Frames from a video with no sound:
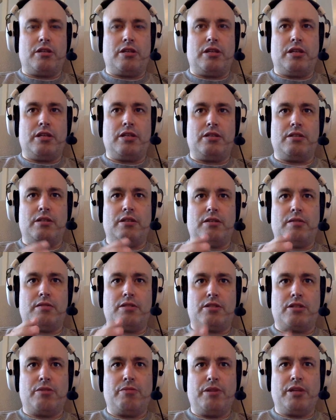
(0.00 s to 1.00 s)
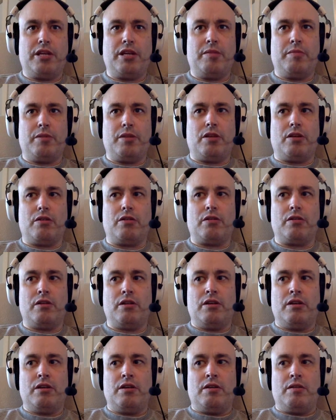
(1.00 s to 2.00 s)
And then Sony came along,
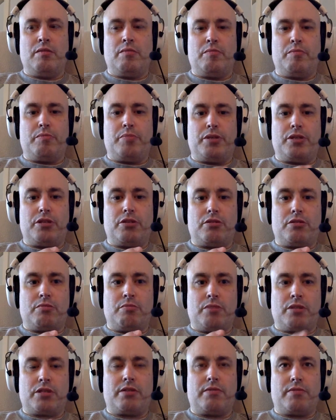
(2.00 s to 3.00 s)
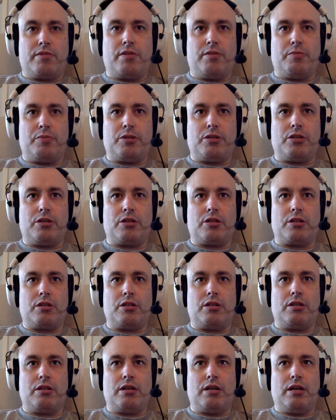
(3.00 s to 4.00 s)
produced massive
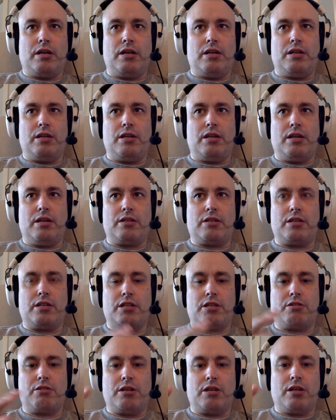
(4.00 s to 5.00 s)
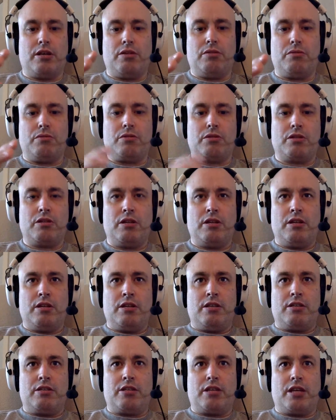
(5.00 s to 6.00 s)
competition, and as history goes,
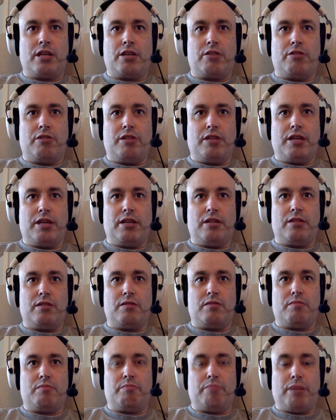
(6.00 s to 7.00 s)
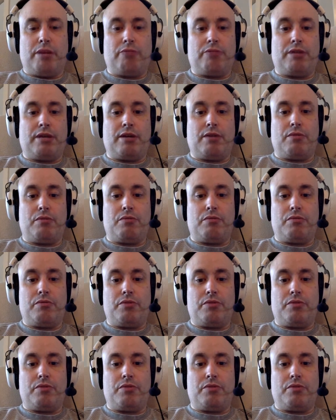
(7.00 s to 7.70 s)
Sega in the end bowed out.